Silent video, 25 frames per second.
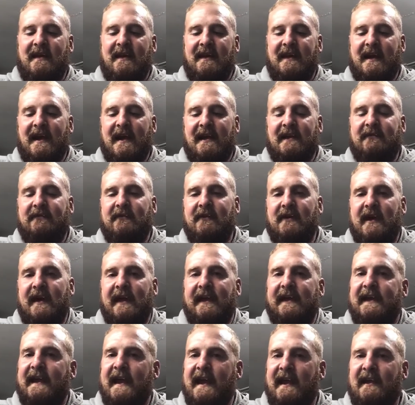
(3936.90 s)
kind of a
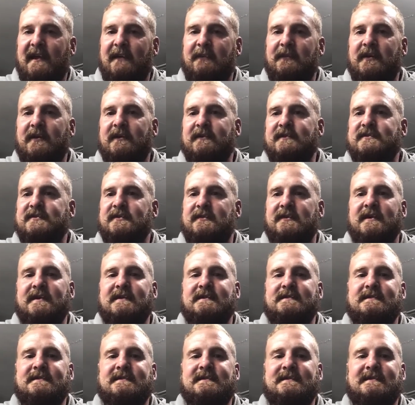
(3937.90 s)
caliber
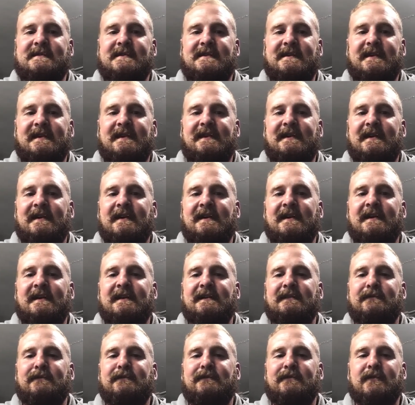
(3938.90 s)
choice
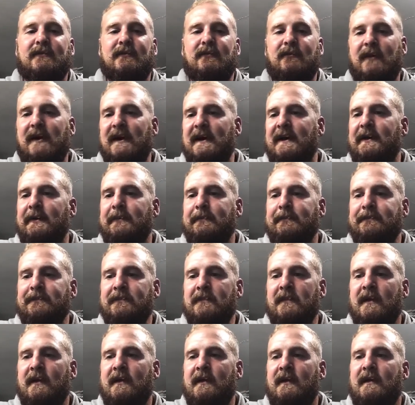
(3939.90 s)
for a while.
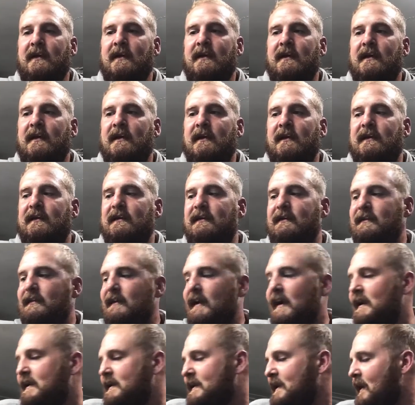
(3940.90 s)

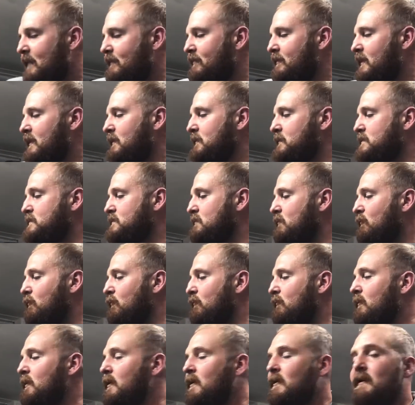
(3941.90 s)
I definitely was
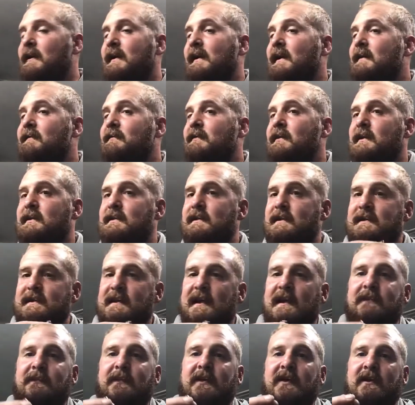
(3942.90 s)
real heavy into
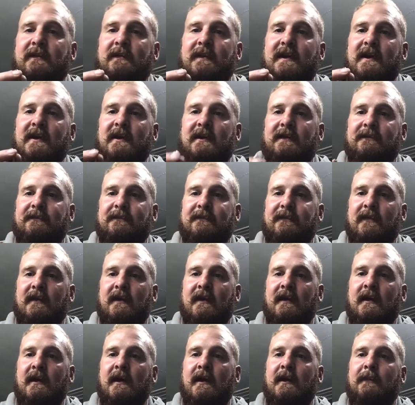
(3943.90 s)
10 millimeter
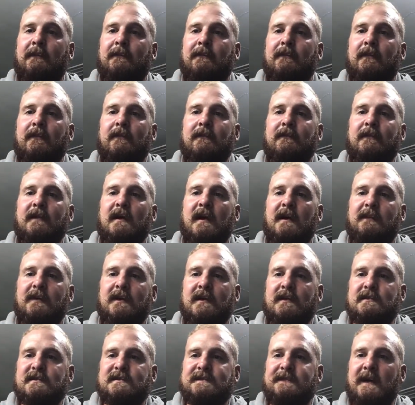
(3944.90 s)
a couple
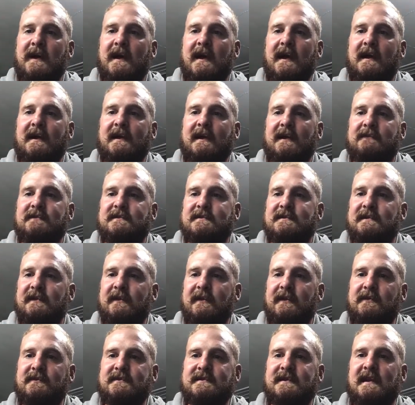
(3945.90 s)
years back. I was
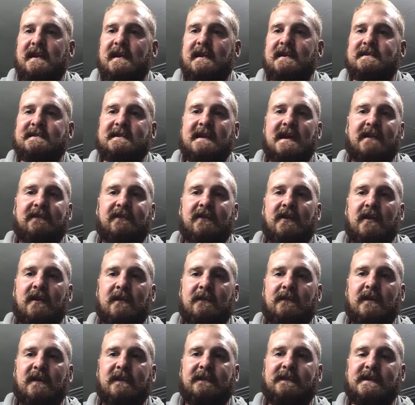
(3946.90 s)
using it as kind of an
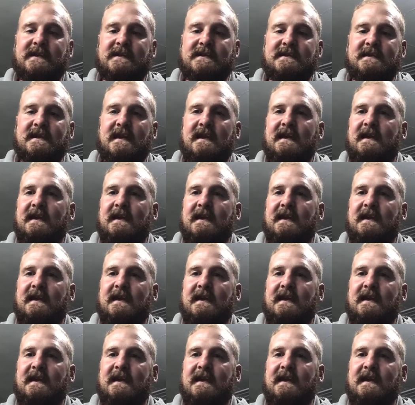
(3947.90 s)
all-purpose